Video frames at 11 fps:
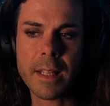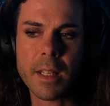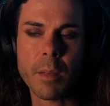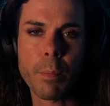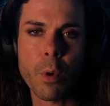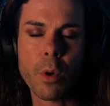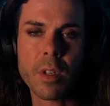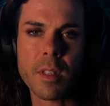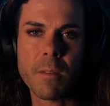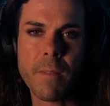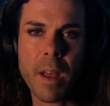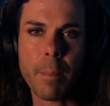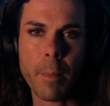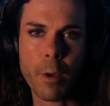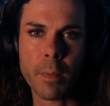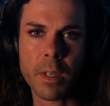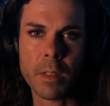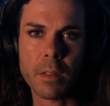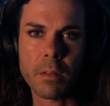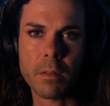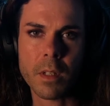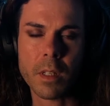the importance of that moment,
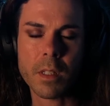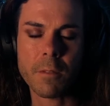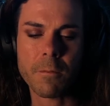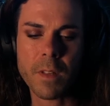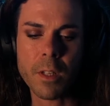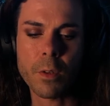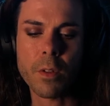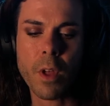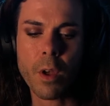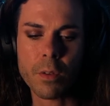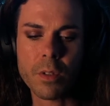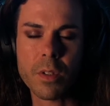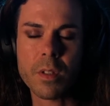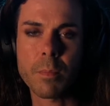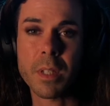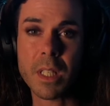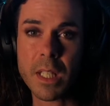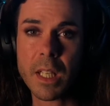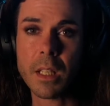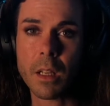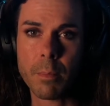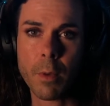to feel those
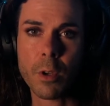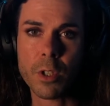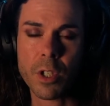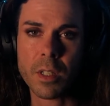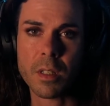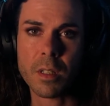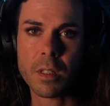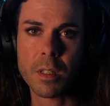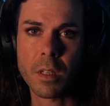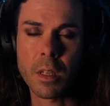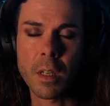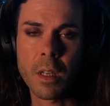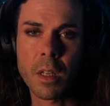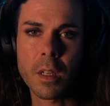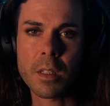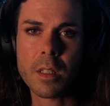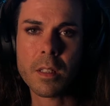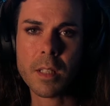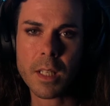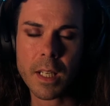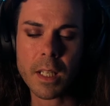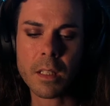particular emotions, to sit
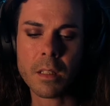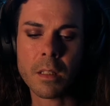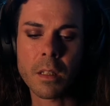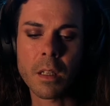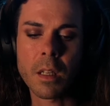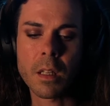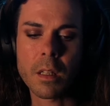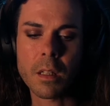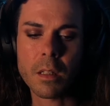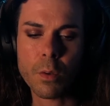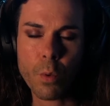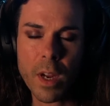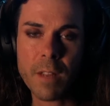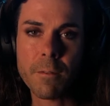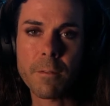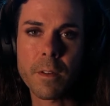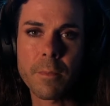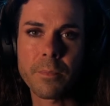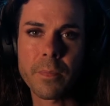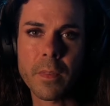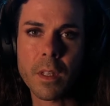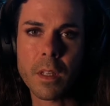in grief
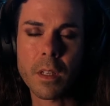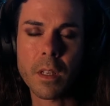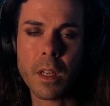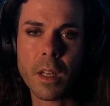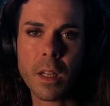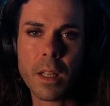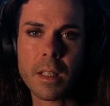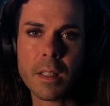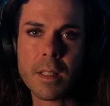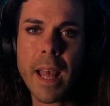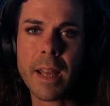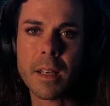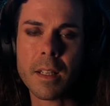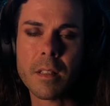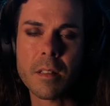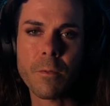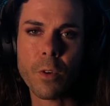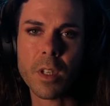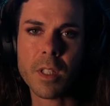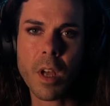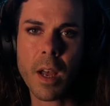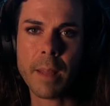and sadness for a
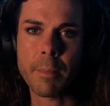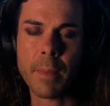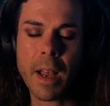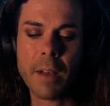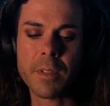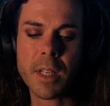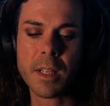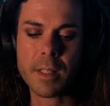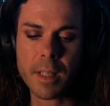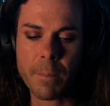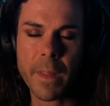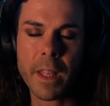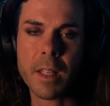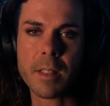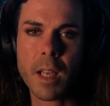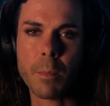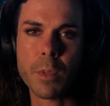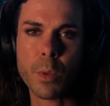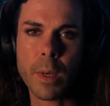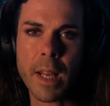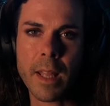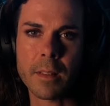time after something has come to
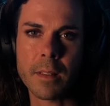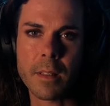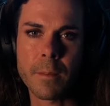an end.